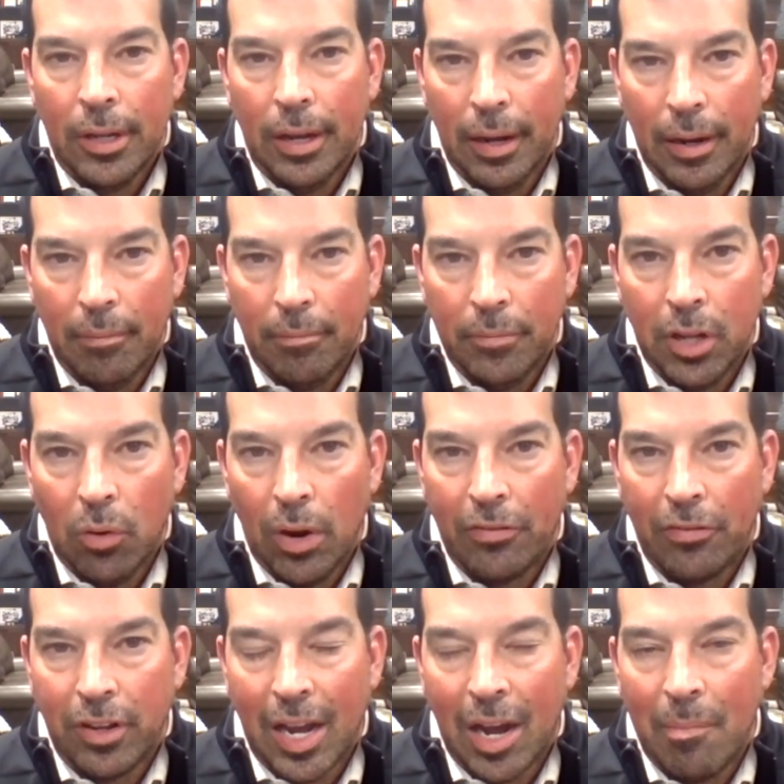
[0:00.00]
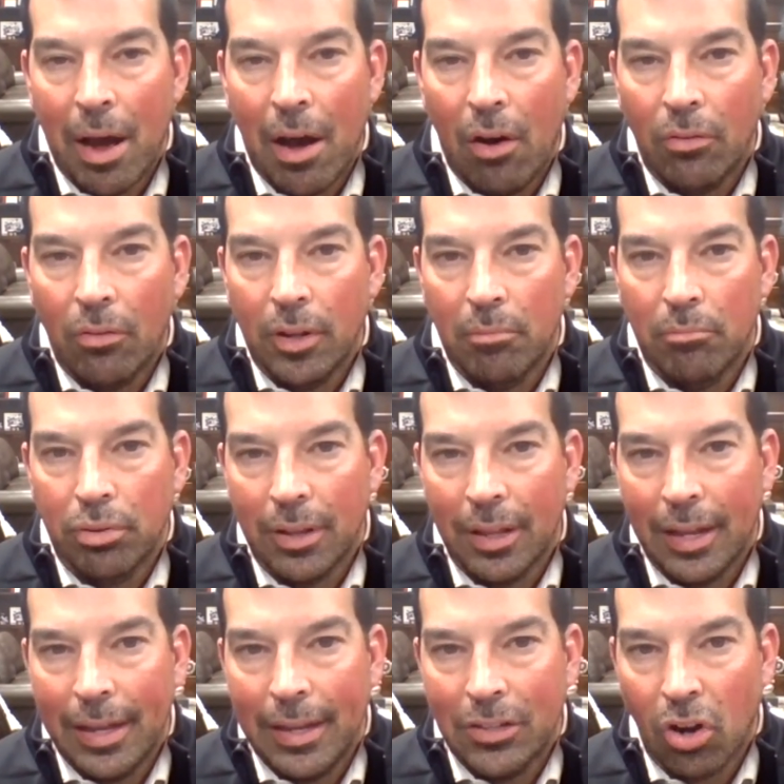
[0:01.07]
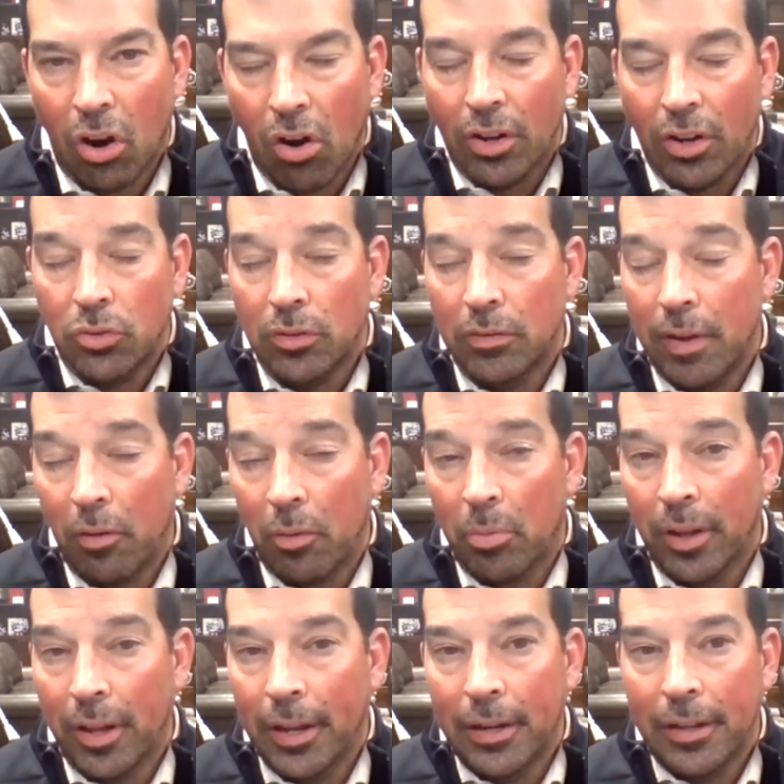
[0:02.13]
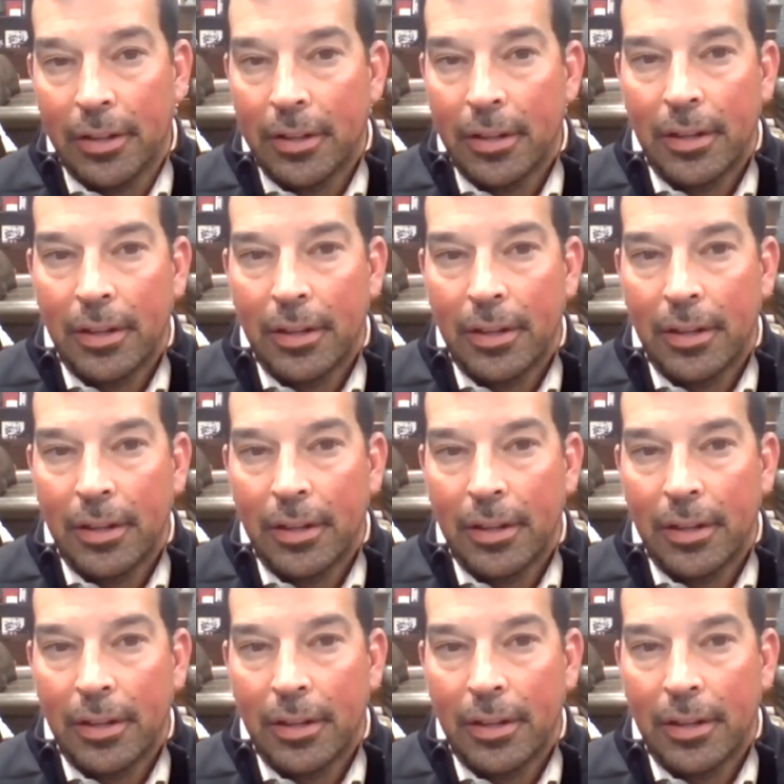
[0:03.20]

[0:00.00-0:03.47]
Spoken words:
you know, we have to come out and play as hard as we've ever played.